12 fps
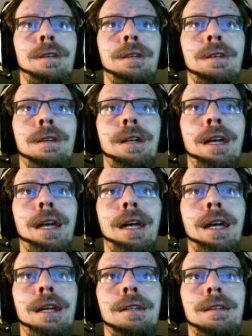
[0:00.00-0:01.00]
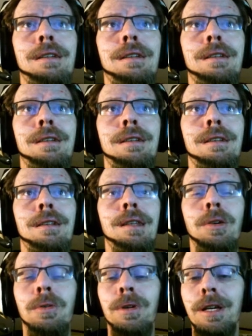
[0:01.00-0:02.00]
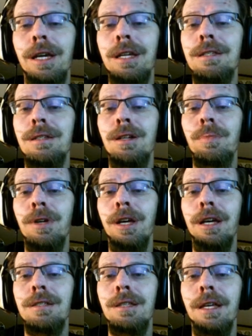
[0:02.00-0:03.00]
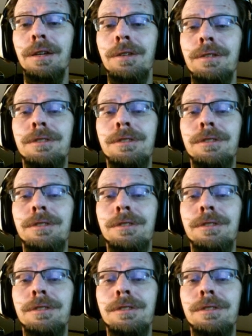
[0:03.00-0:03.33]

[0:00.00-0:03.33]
and lowercase and uppercase letters.